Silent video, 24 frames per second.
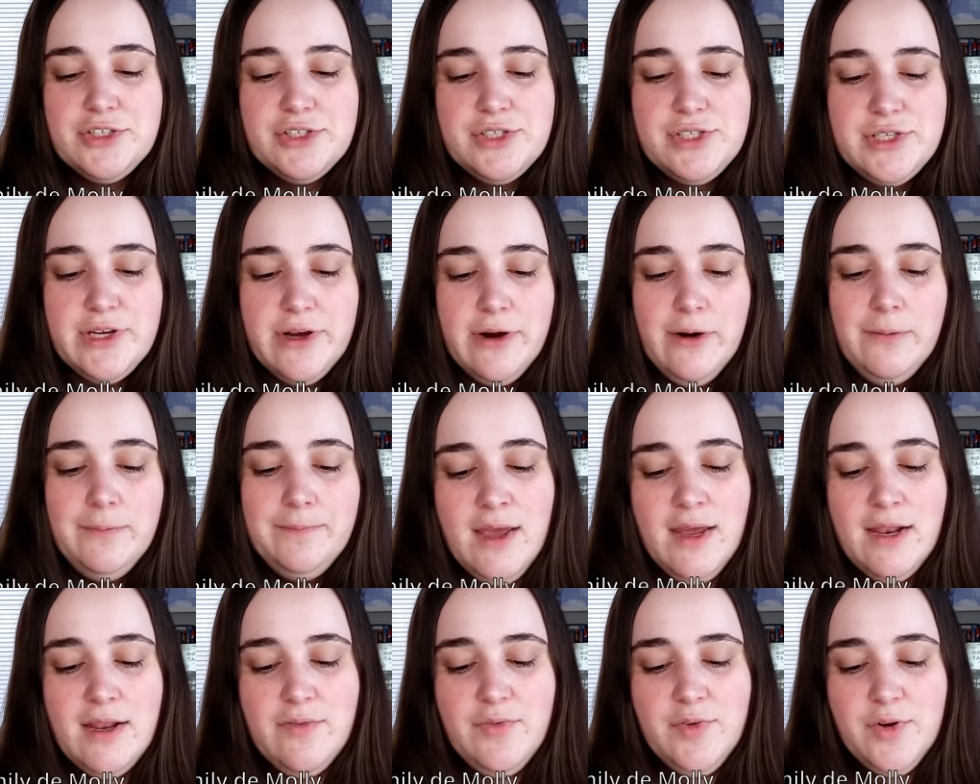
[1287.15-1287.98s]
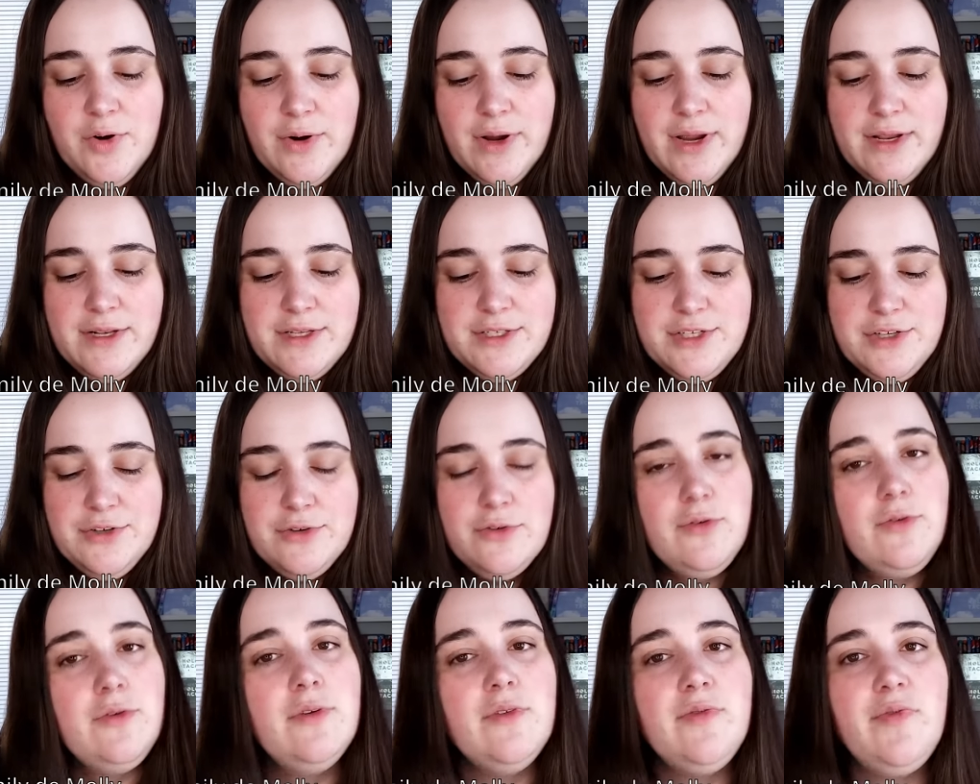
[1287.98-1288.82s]
So, and if you're
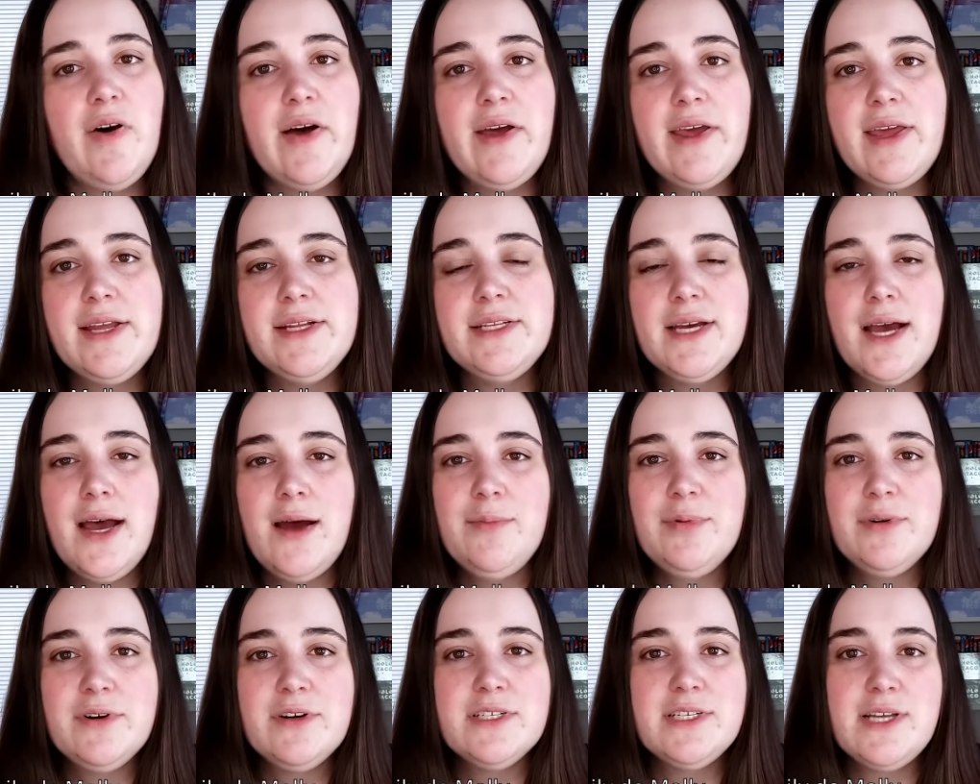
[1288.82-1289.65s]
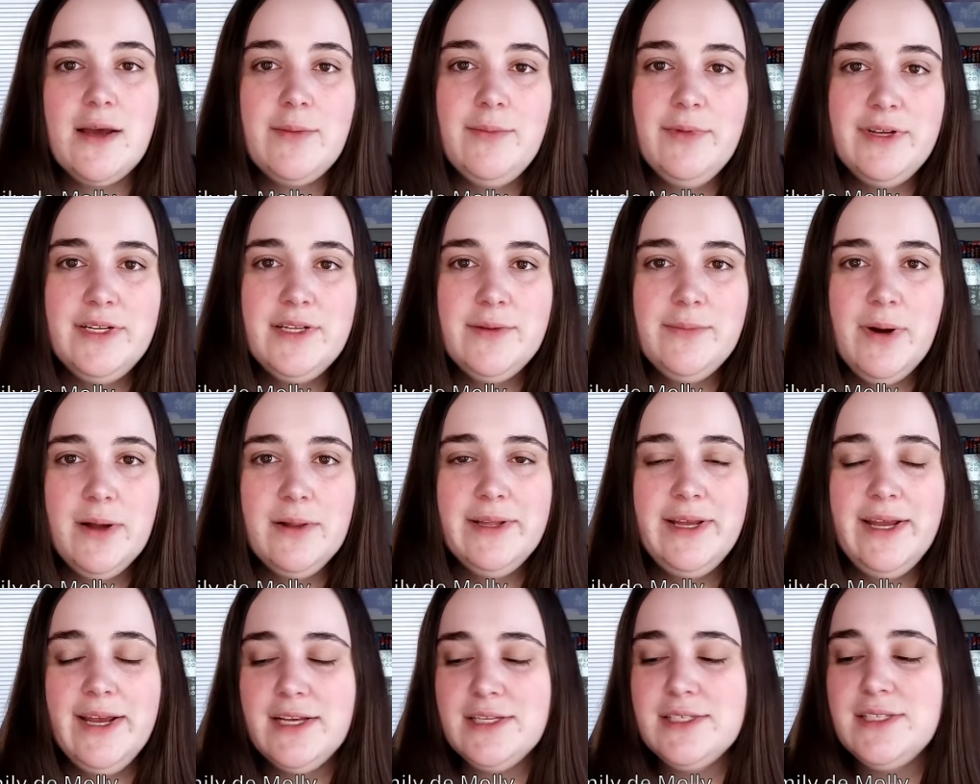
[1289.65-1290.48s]
into funky toppers, Emily
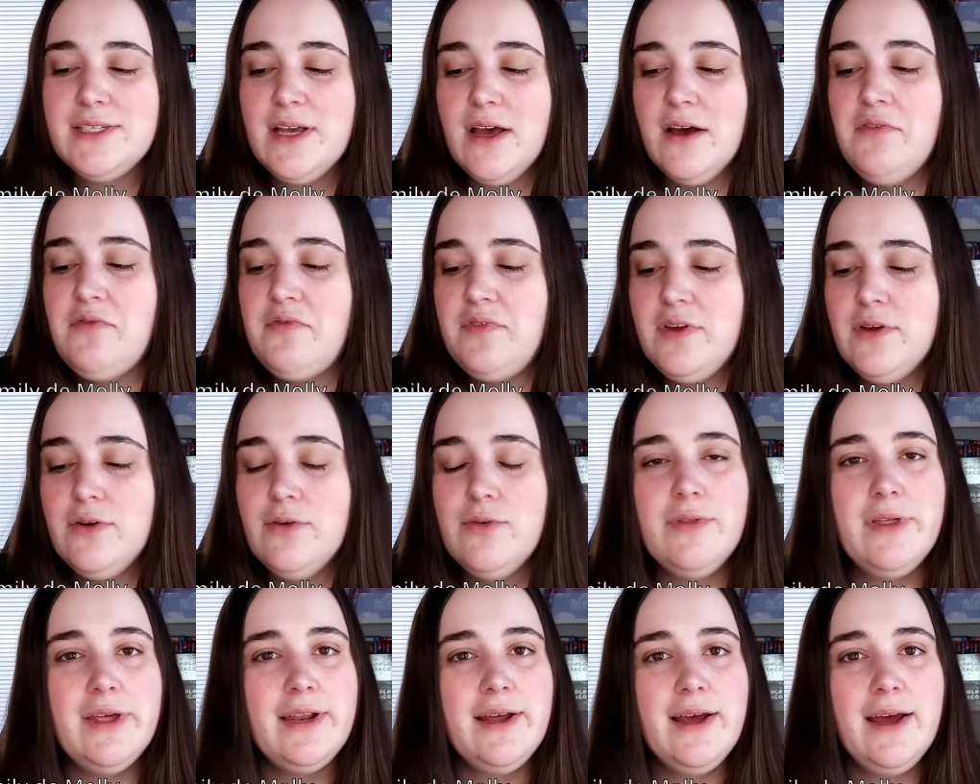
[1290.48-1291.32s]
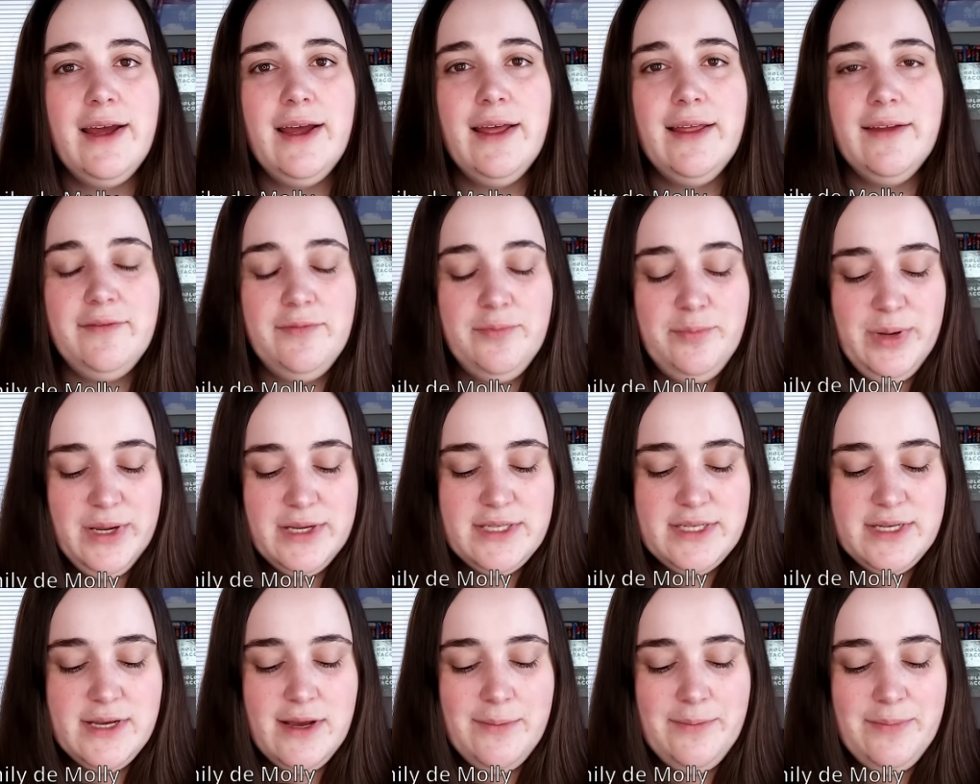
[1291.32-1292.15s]
Damali has a few that I've
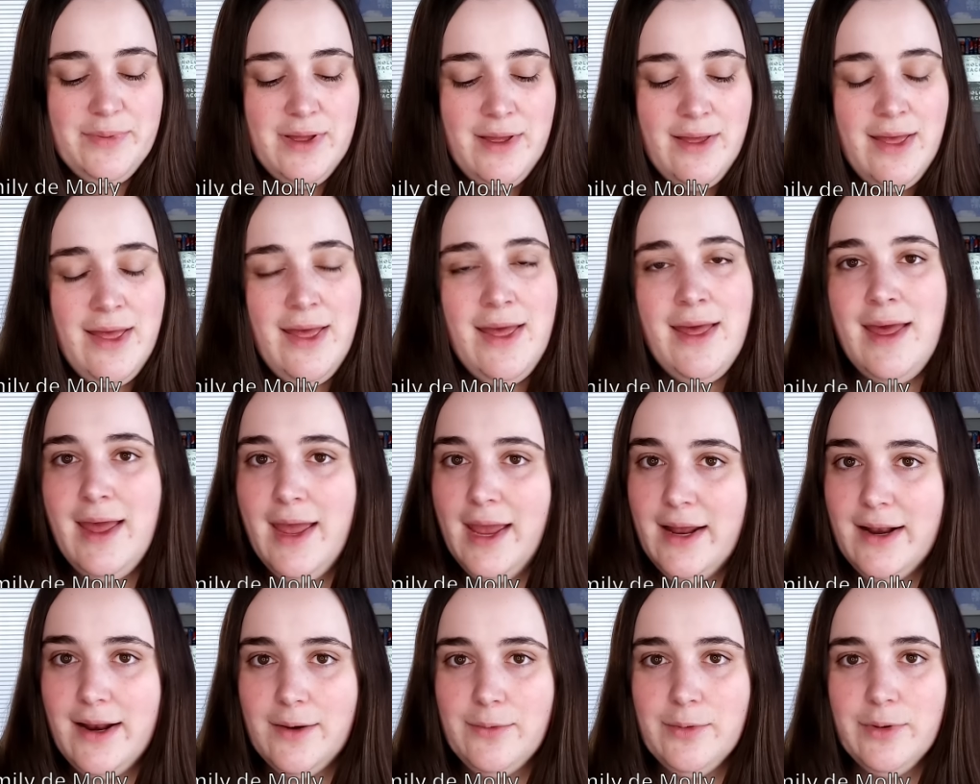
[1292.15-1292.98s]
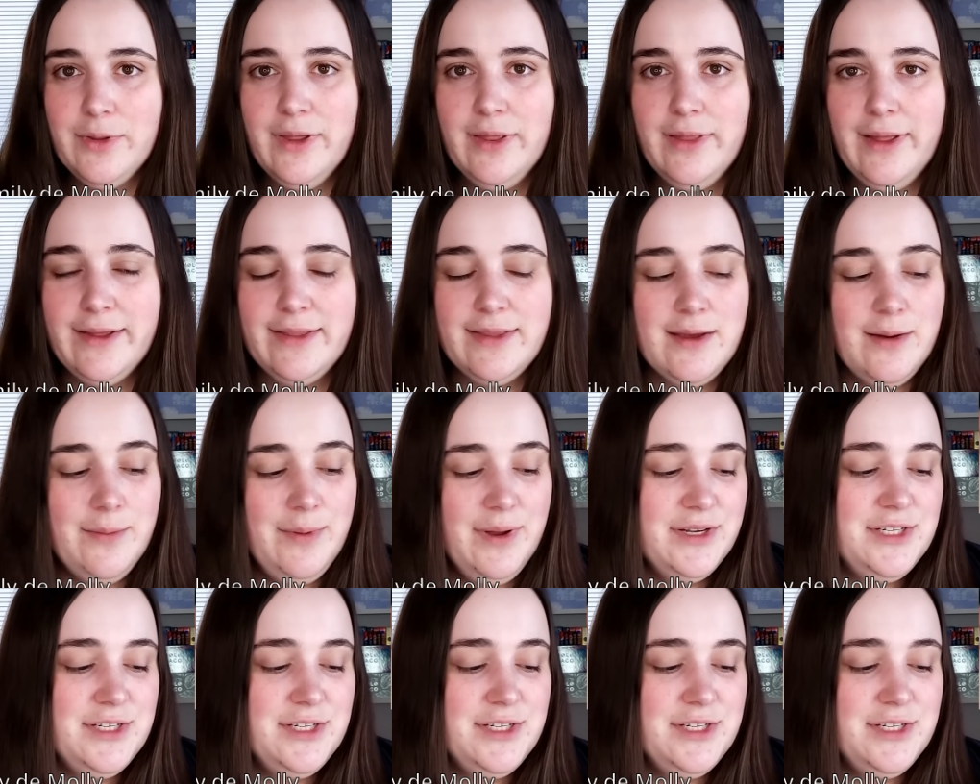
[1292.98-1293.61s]
picked up and I really like them.